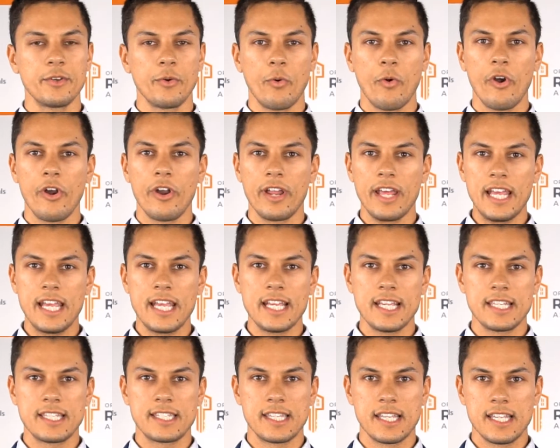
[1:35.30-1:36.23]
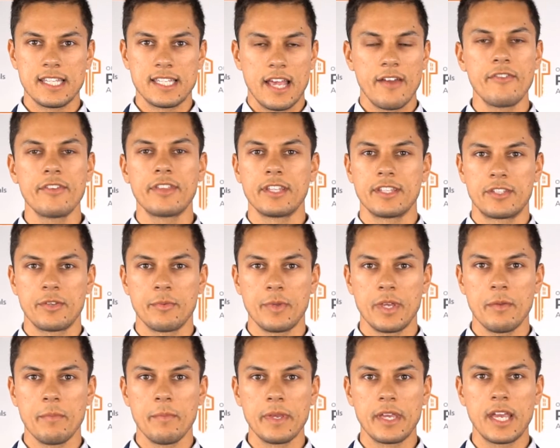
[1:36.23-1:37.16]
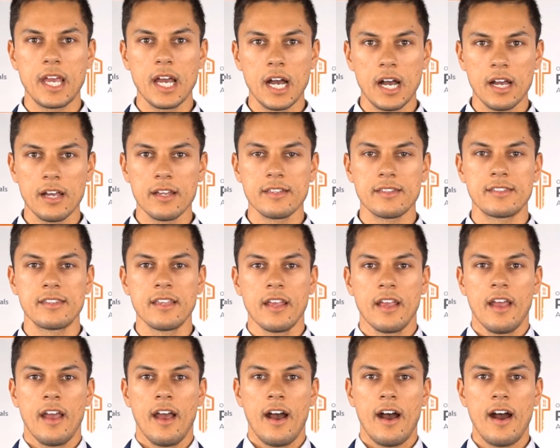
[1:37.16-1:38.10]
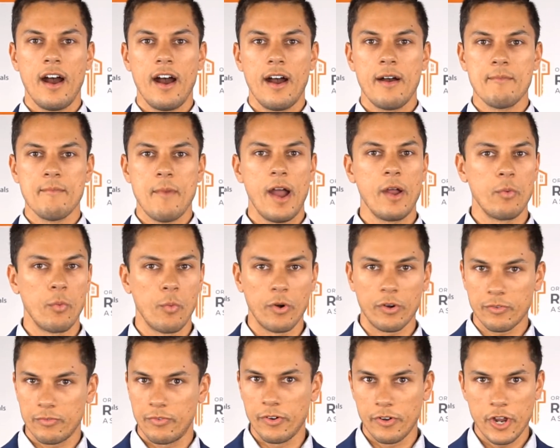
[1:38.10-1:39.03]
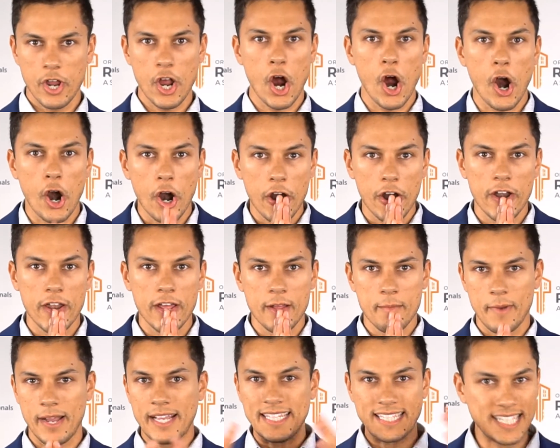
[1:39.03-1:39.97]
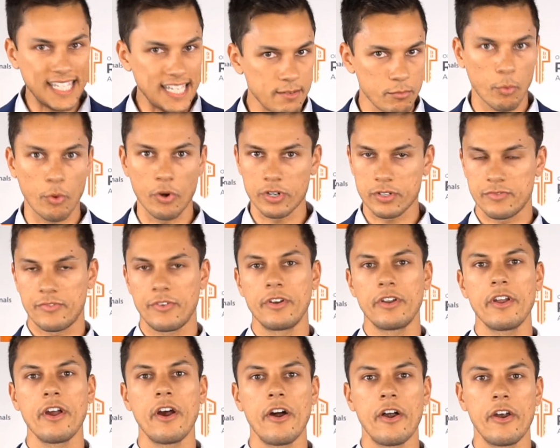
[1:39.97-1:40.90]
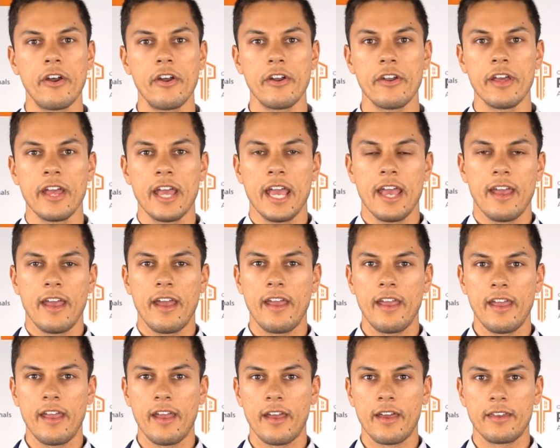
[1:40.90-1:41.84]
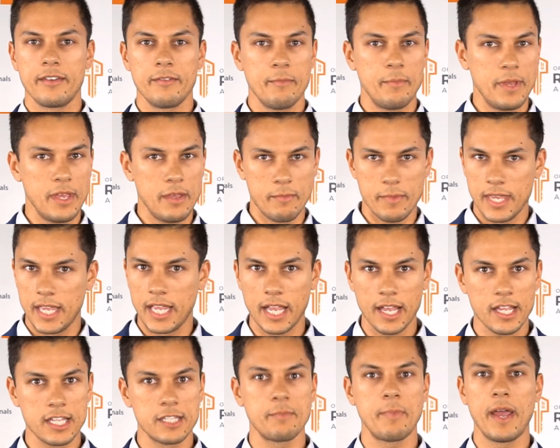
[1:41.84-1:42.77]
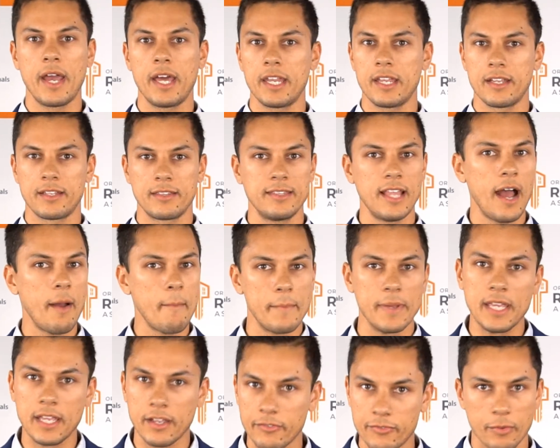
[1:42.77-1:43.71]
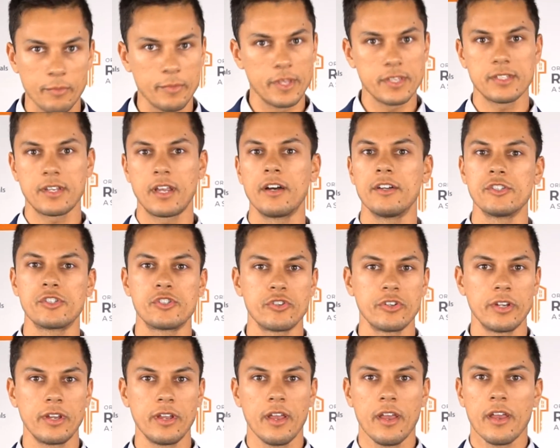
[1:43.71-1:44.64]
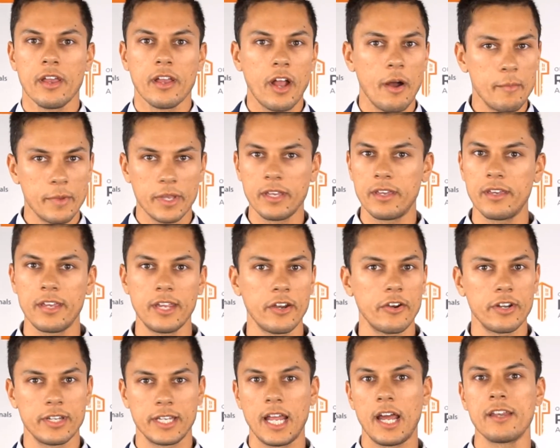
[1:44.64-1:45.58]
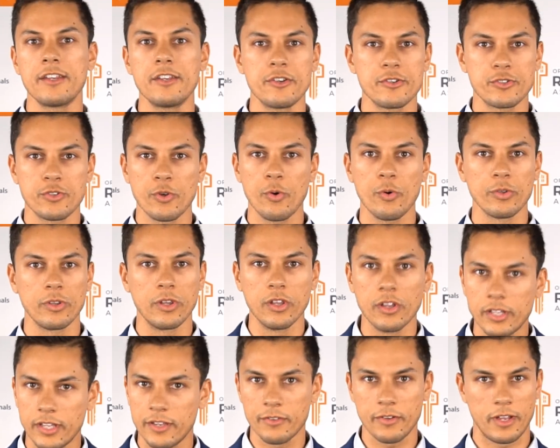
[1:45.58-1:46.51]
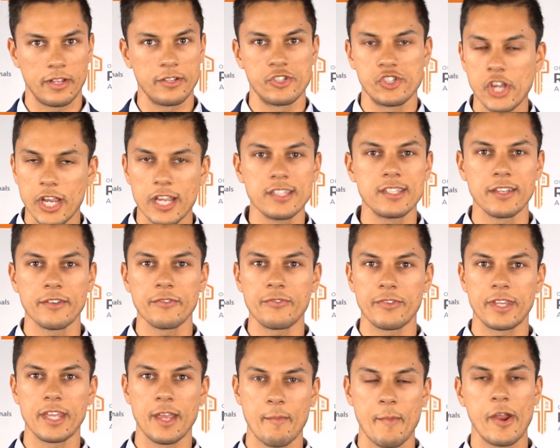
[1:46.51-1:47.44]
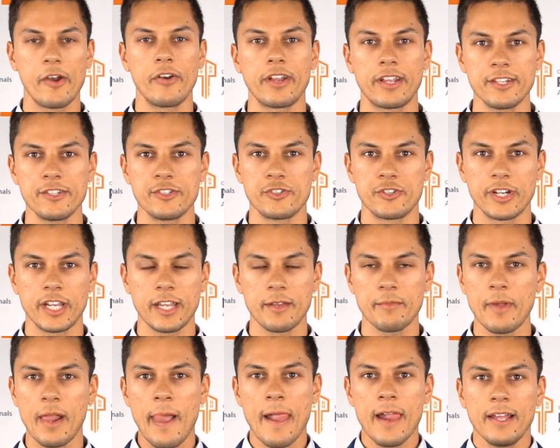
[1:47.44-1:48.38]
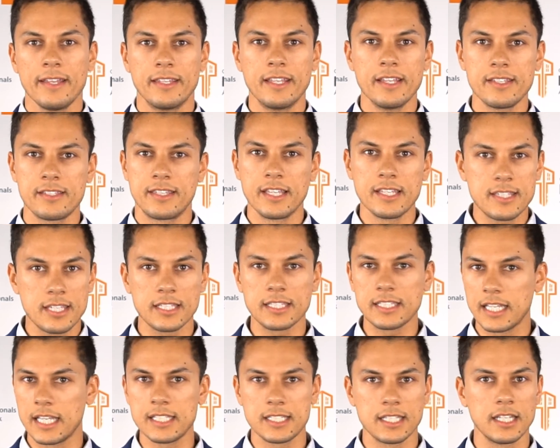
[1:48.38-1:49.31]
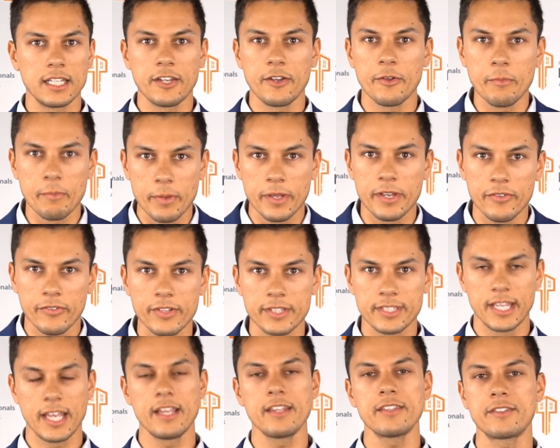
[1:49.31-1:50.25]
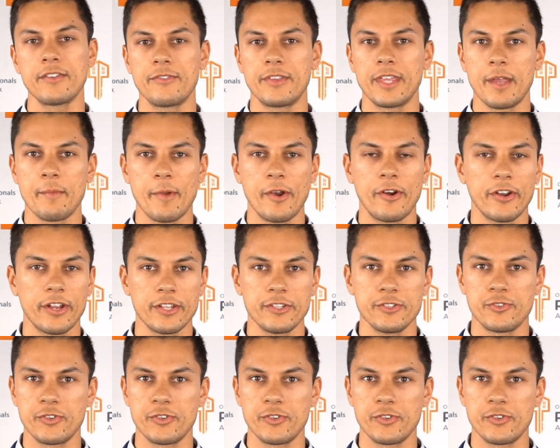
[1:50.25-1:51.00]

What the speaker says: award is everything to me because I work very hard, my team works very hard, and being a Hispanic, not being from this country, coming here at 9 years old, looking and chasing for the American dream, this is a little bit of a taste of the American